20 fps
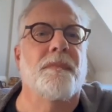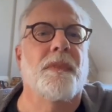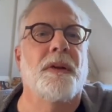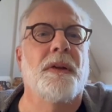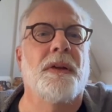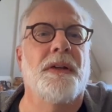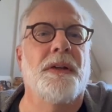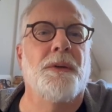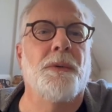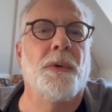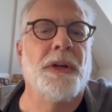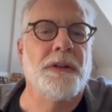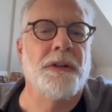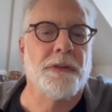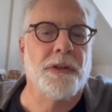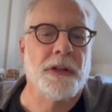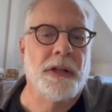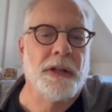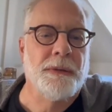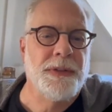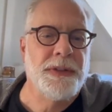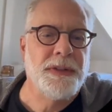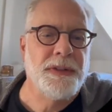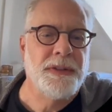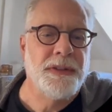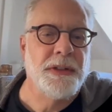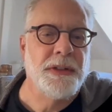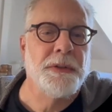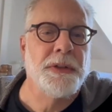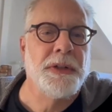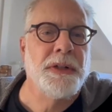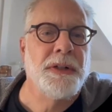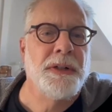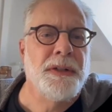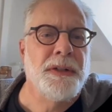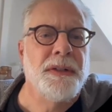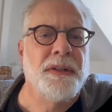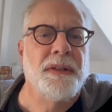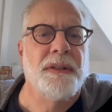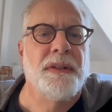Okay, waiting for Gemma. Here we
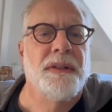are.